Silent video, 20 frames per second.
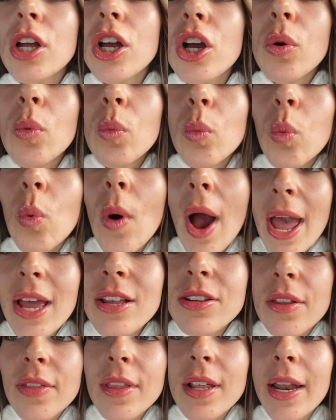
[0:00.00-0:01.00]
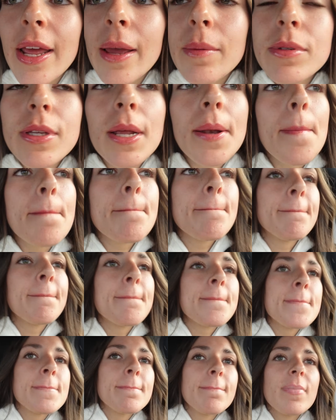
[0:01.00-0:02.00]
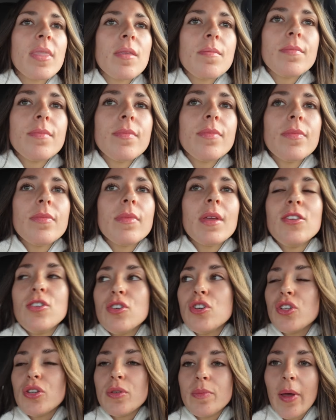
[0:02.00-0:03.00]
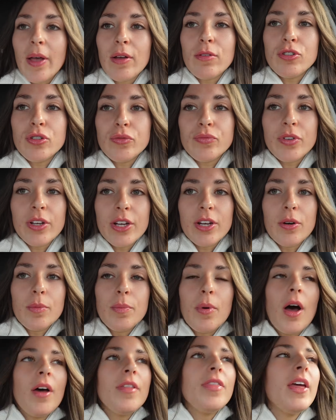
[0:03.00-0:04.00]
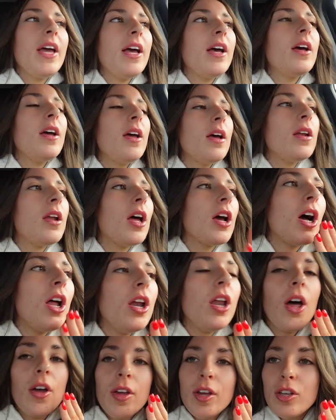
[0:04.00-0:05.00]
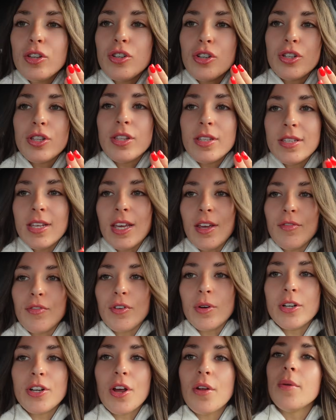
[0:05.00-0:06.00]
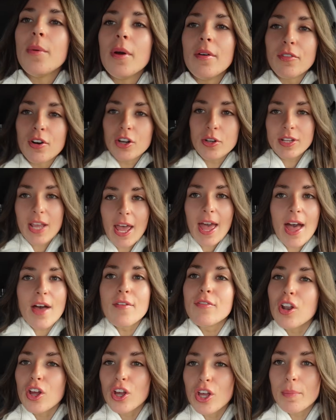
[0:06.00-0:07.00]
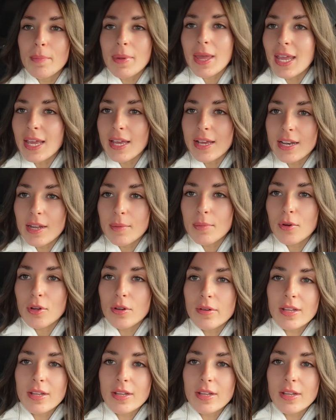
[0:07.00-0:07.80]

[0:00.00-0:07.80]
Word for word: like wet on the lips and just smells unreal. But I think like I like just the see-through. I don't know whether I'd care for like a pink lip oil